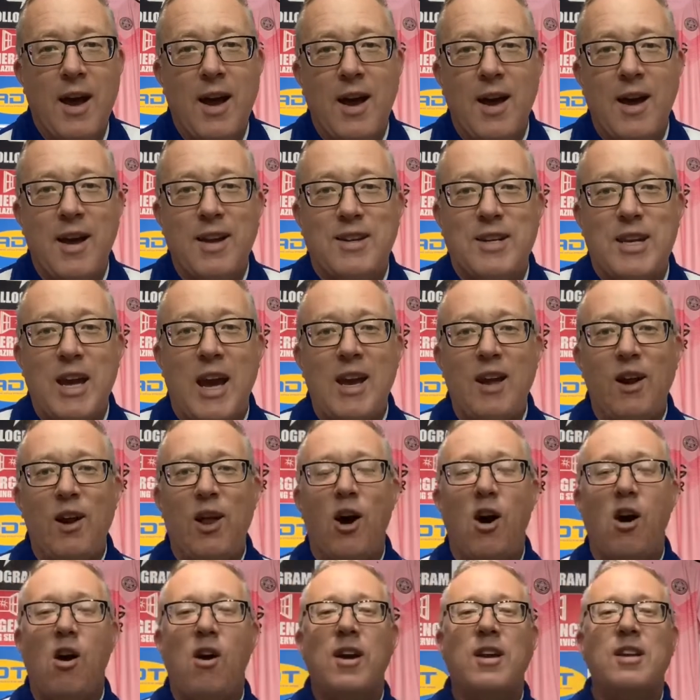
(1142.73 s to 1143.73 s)
Dale
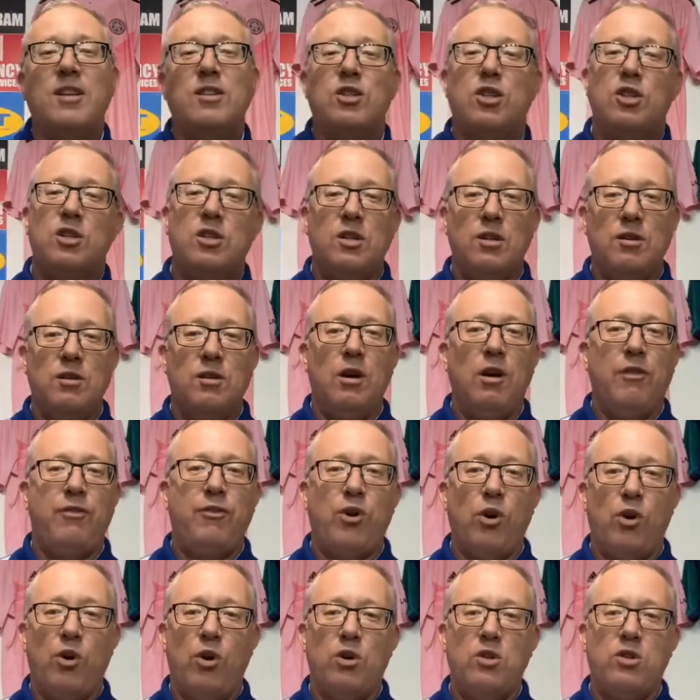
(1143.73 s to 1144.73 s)
Hines, of
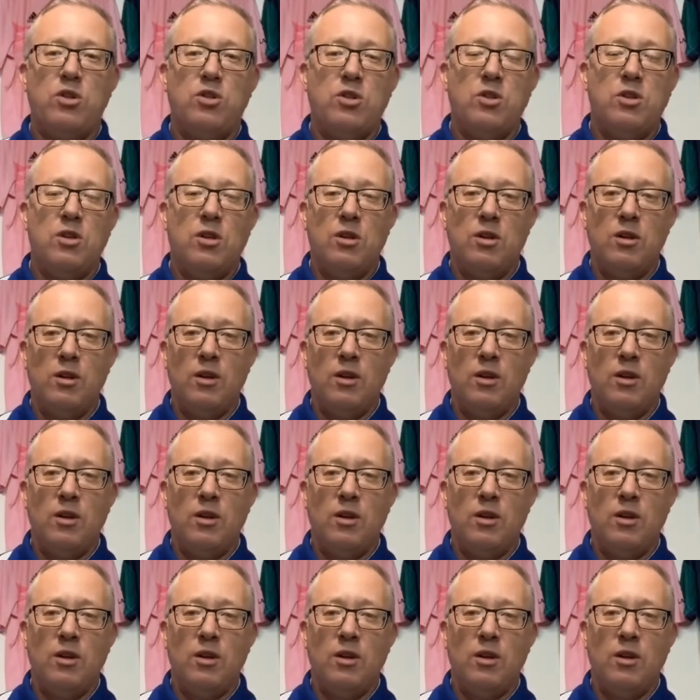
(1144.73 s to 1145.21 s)
course.